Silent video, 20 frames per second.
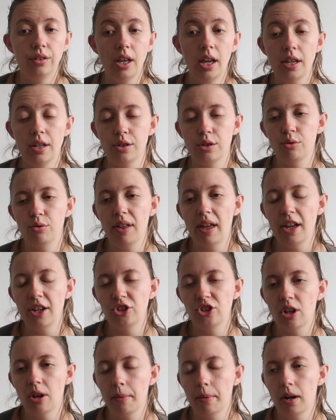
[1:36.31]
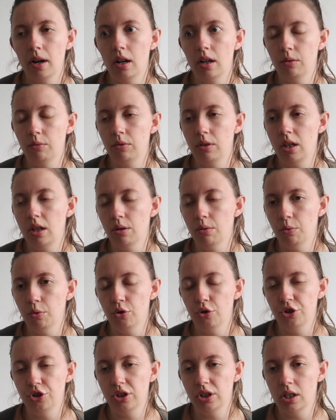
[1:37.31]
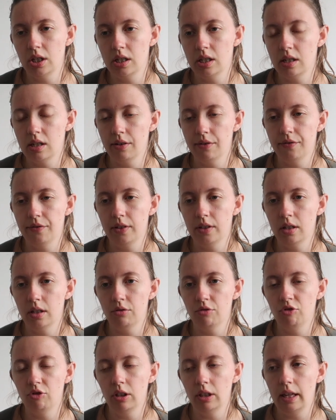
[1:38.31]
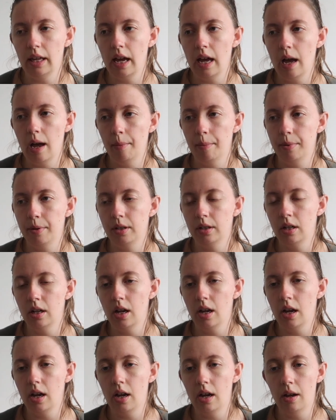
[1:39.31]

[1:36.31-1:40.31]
Yeah, so that shower and hair wash and stuff didn't really happen.